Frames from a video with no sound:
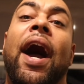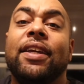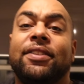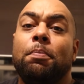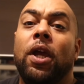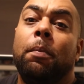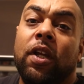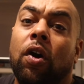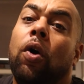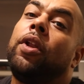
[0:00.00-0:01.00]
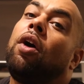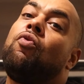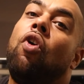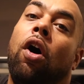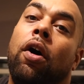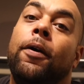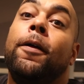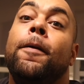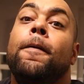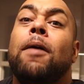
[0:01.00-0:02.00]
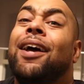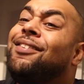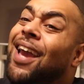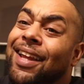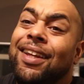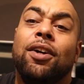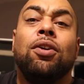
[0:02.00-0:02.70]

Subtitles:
eyes to make me know that raw. And Tay